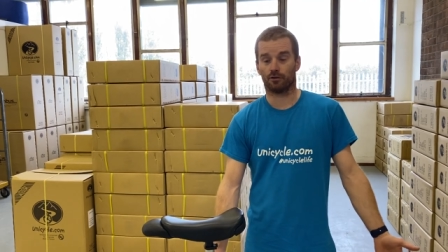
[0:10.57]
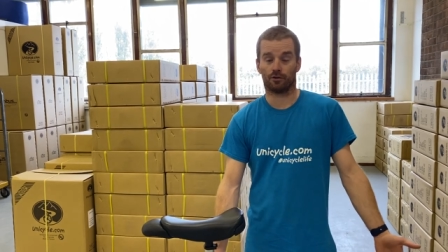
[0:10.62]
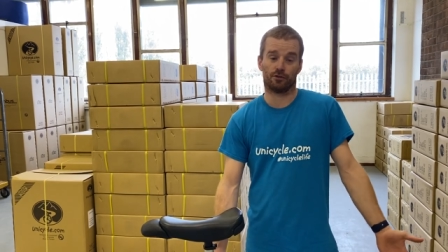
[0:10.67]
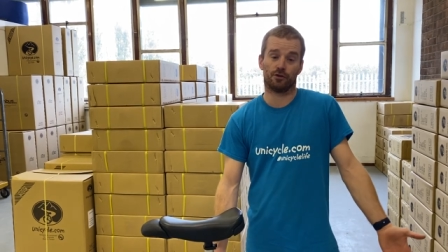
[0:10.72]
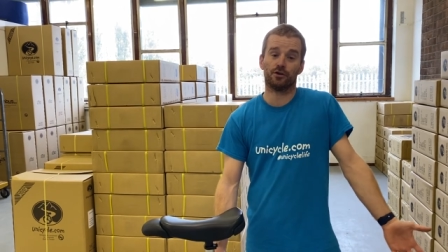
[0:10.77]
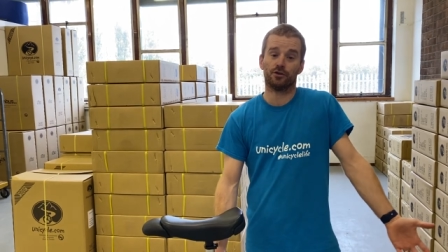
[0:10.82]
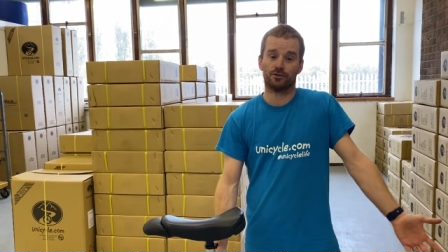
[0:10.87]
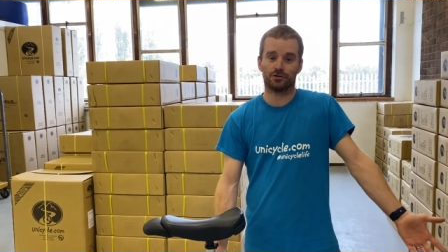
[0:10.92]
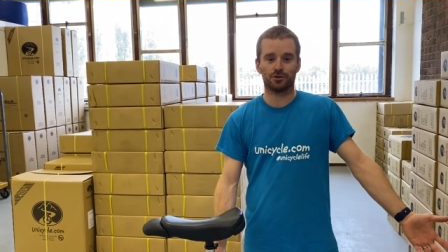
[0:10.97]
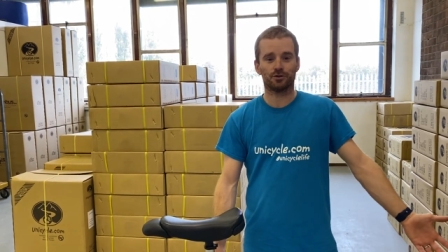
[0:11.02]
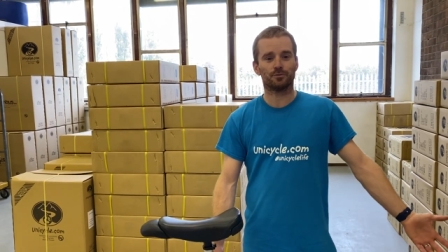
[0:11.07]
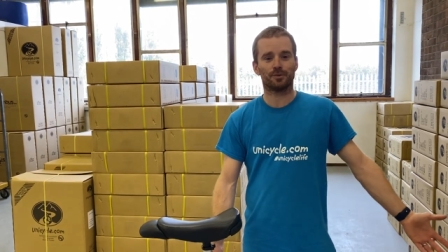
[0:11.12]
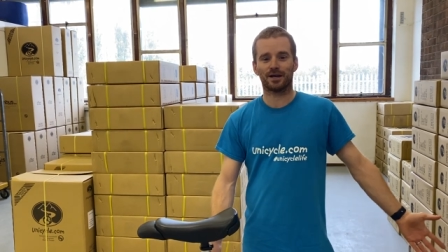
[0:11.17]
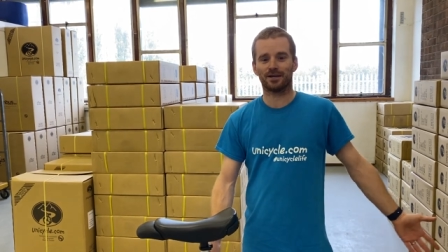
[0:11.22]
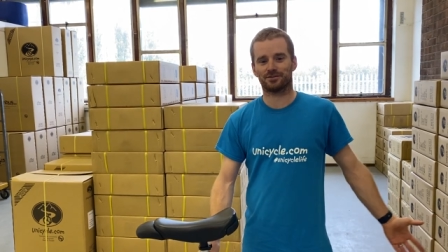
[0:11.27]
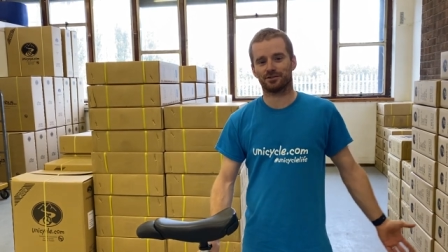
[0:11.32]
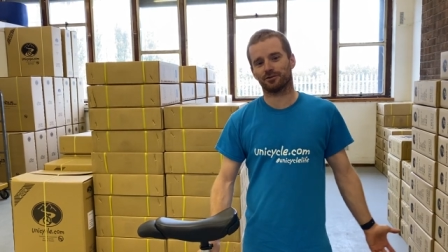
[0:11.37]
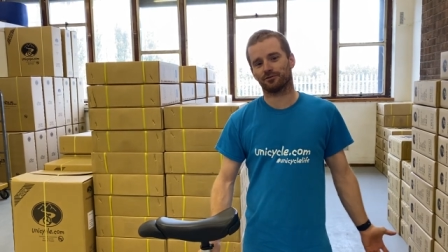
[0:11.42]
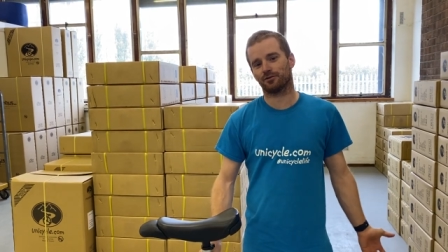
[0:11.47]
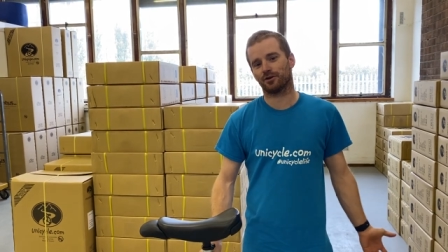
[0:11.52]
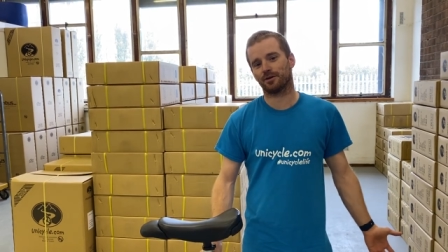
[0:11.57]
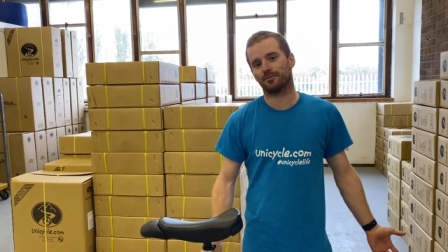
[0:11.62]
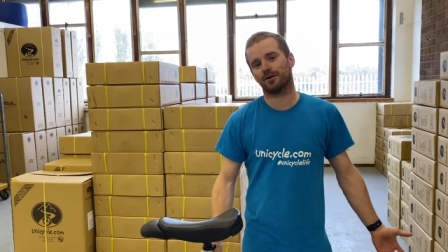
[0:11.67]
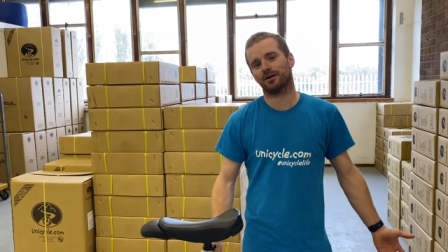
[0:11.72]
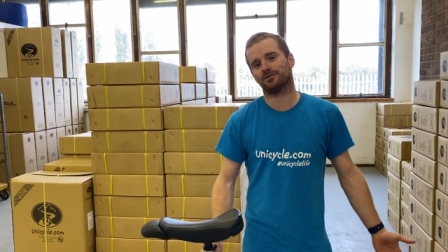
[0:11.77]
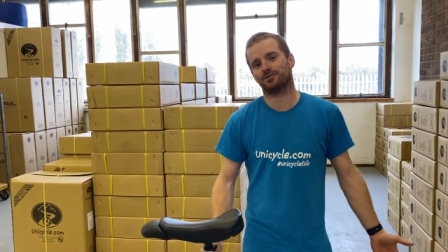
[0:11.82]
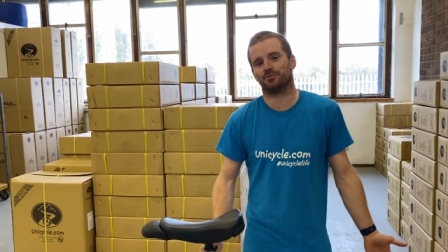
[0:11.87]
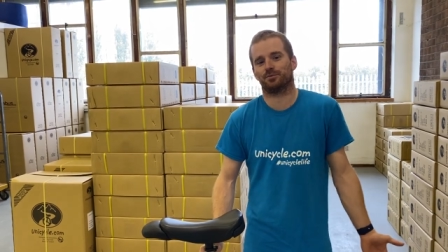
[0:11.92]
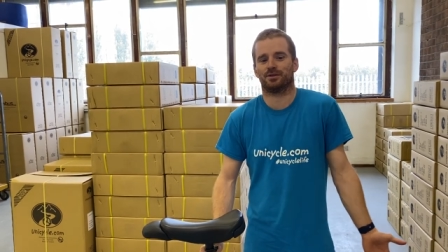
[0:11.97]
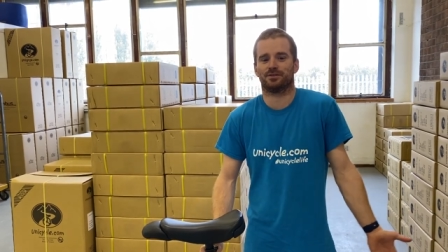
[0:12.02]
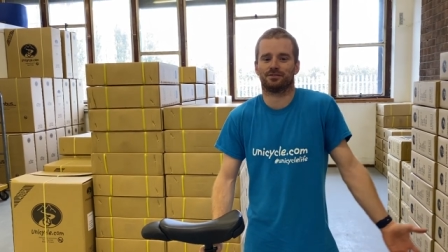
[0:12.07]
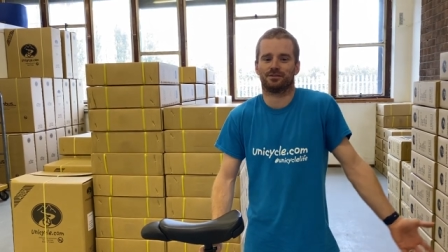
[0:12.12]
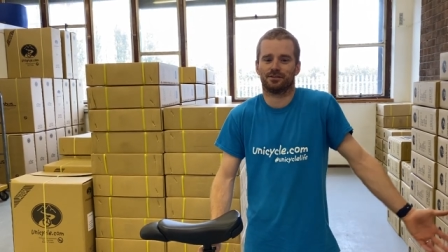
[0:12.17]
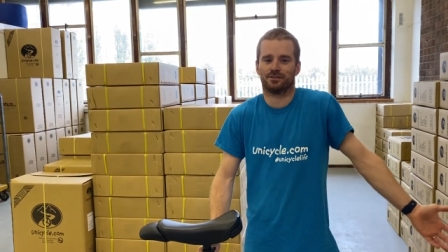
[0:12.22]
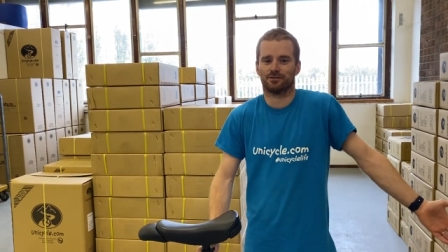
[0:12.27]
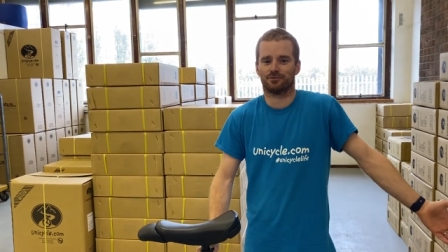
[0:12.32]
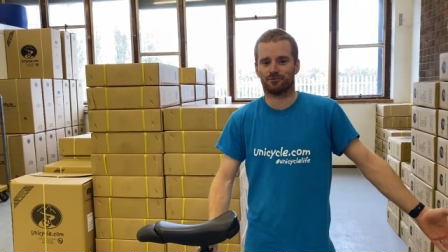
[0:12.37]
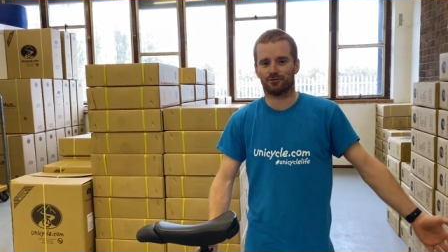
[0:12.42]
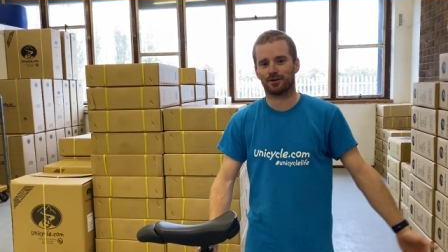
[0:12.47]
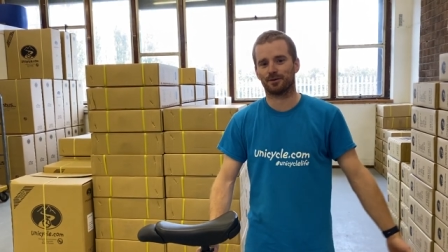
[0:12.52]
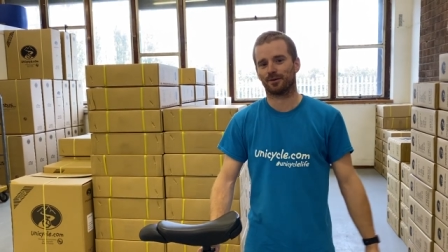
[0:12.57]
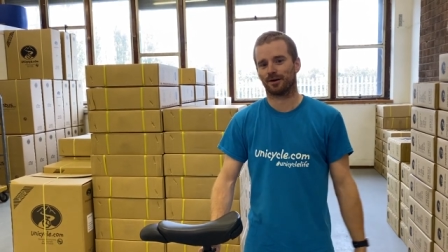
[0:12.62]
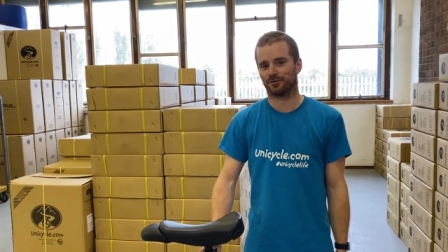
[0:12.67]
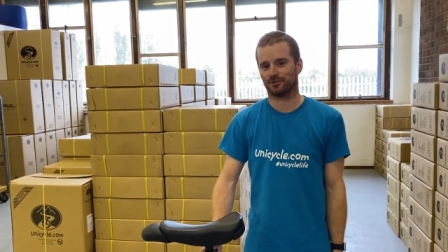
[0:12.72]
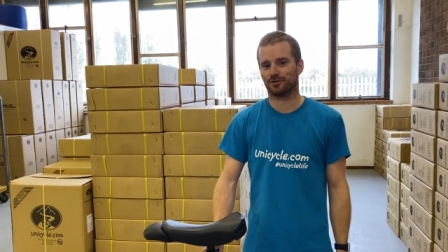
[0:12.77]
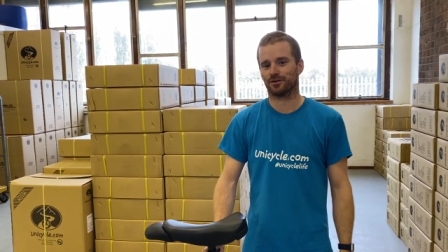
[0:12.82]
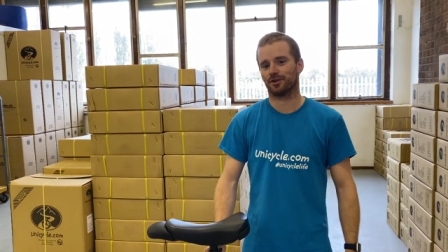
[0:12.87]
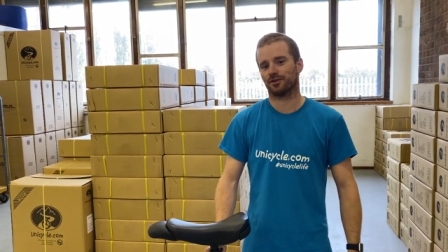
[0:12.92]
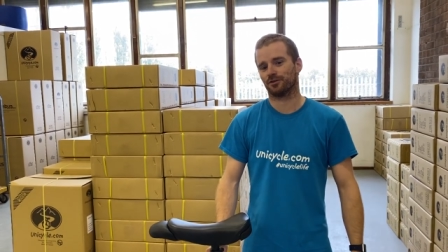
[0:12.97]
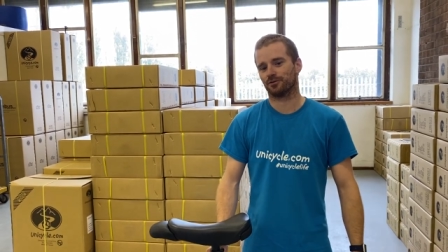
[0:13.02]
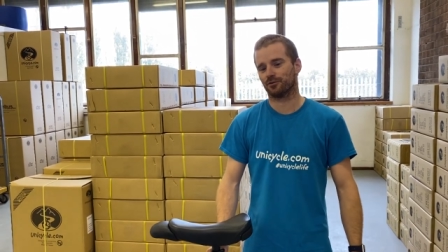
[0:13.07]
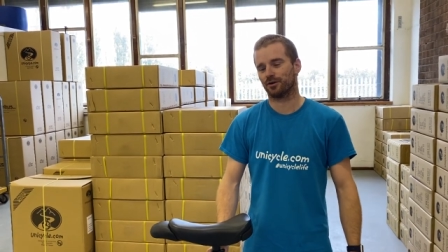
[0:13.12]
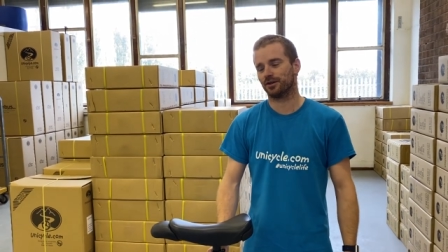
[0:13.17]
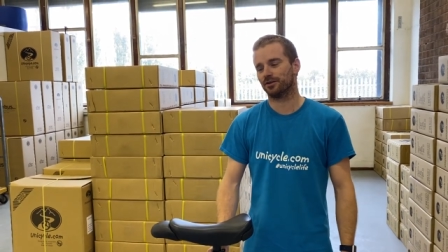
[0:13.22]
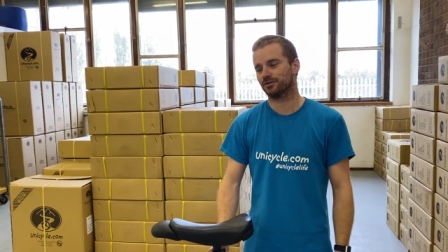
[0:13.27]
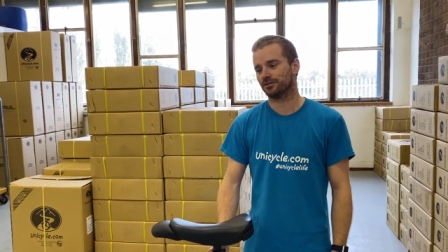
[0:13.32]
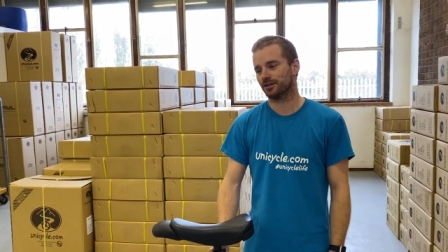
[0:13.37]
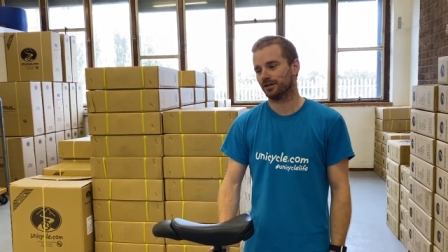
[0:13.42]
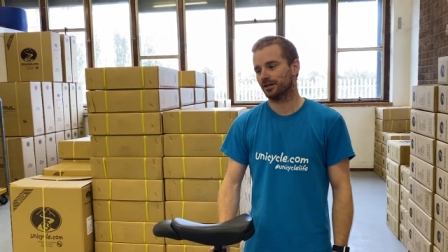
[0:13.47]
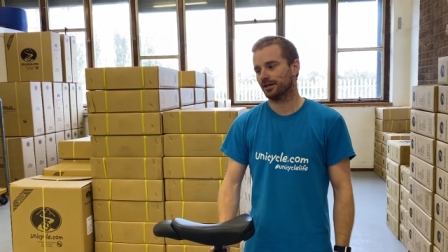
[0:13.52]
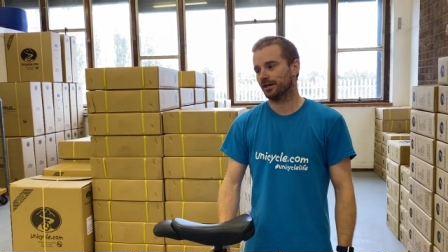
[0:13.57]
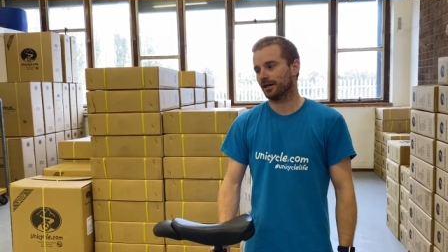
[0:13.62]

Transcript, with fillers: the two basic free mounts, basically the free mounts that there is.